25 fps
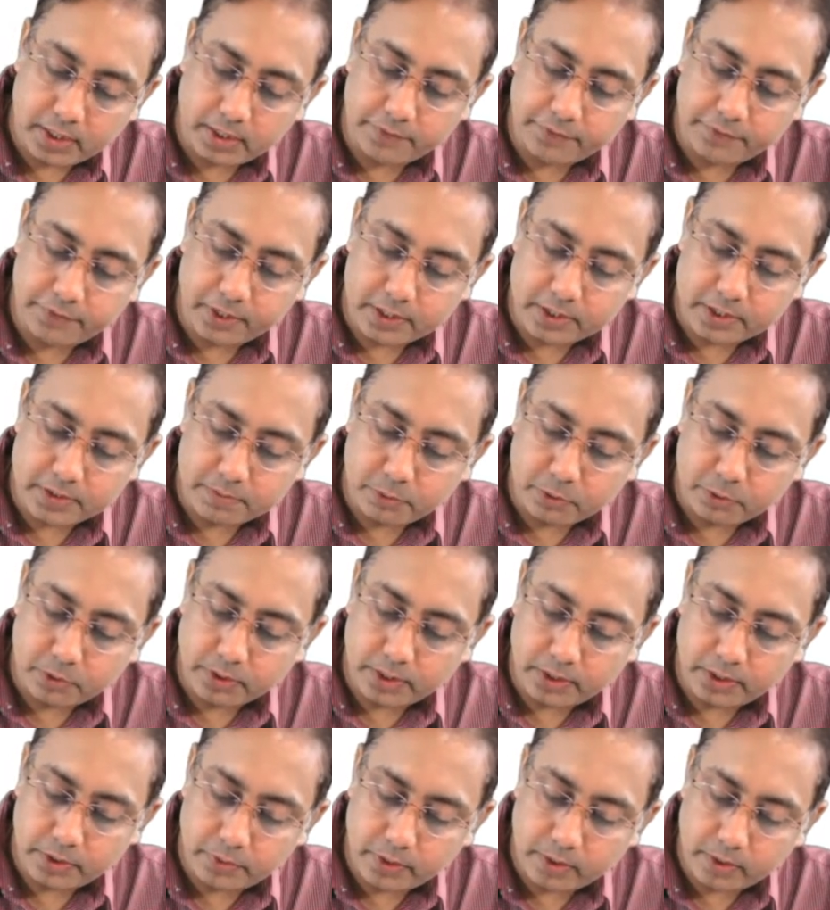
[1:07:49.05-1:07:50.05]
And if it is
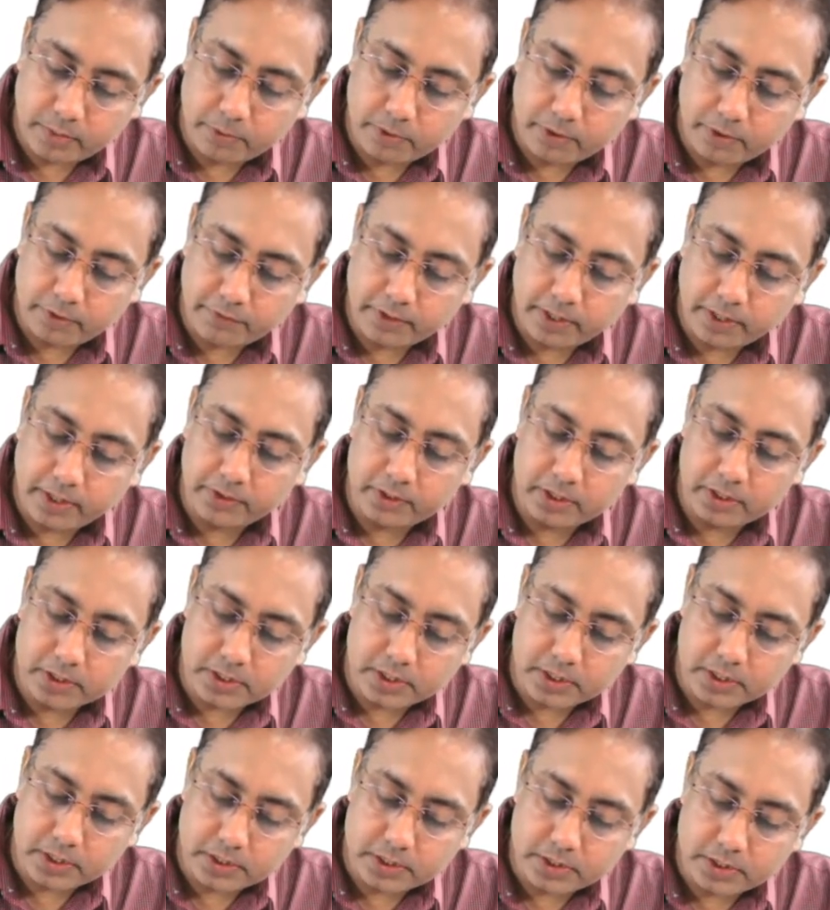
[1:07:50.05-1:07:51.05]
more than 12.5,
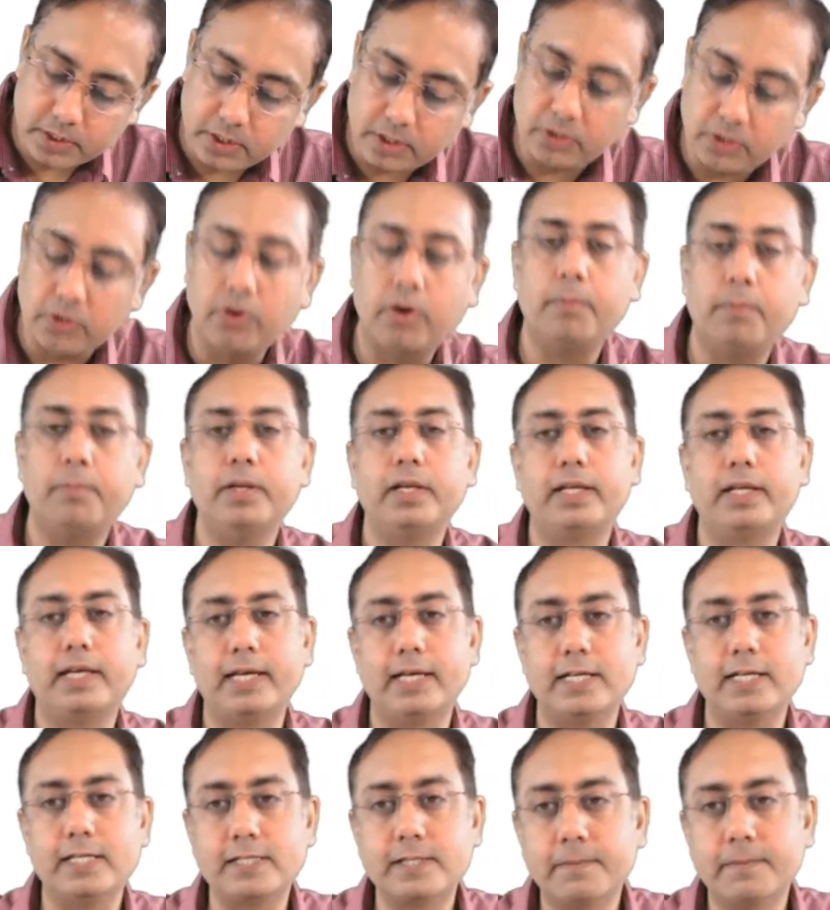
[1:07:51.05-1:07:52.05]
this is a normal
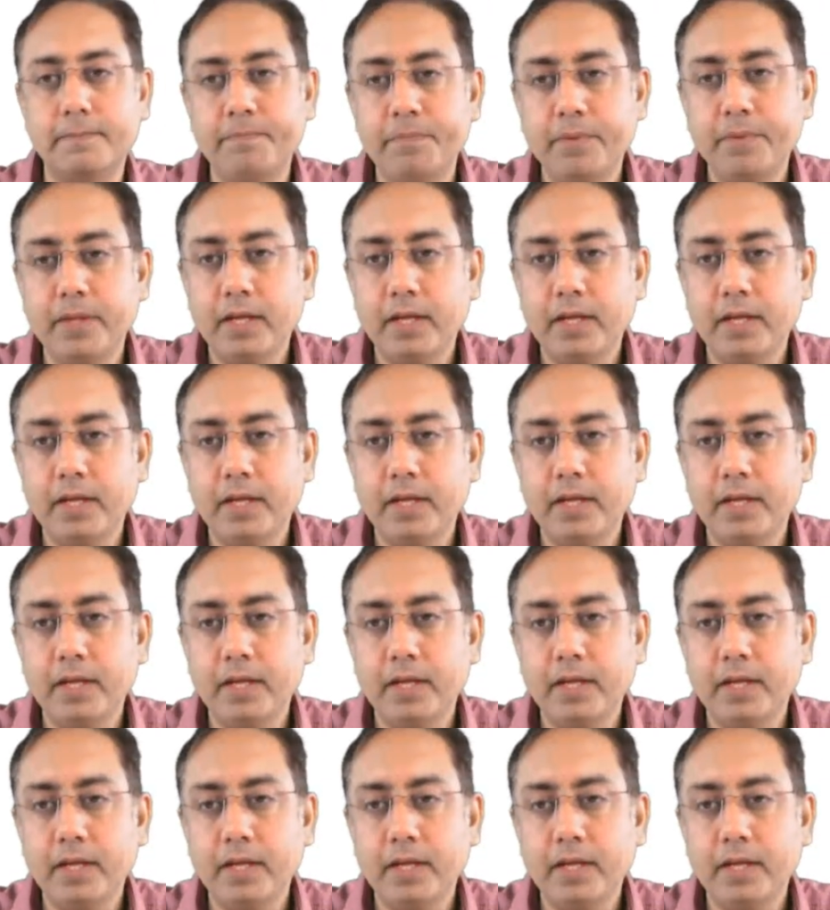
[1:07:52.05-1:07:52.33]
case.